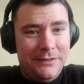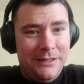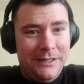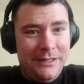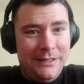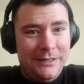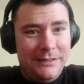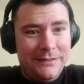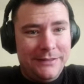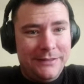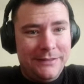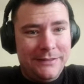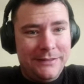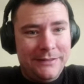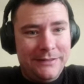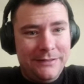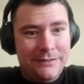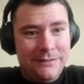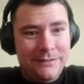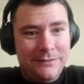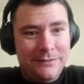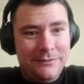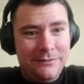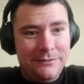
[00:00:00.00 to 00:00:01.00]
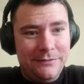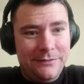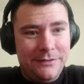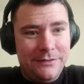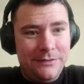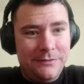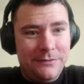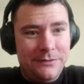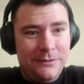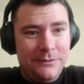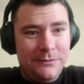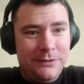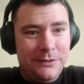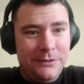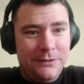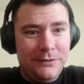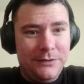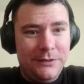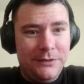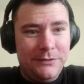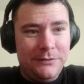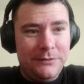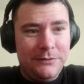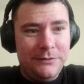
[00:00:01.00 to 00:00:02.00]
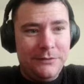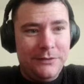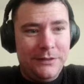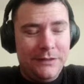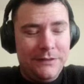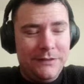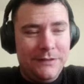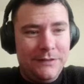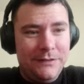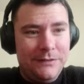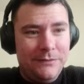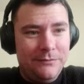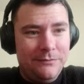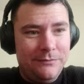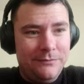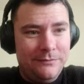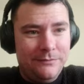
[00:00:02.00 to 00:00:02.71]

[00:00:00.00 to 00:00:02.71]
that Anyone want to know that's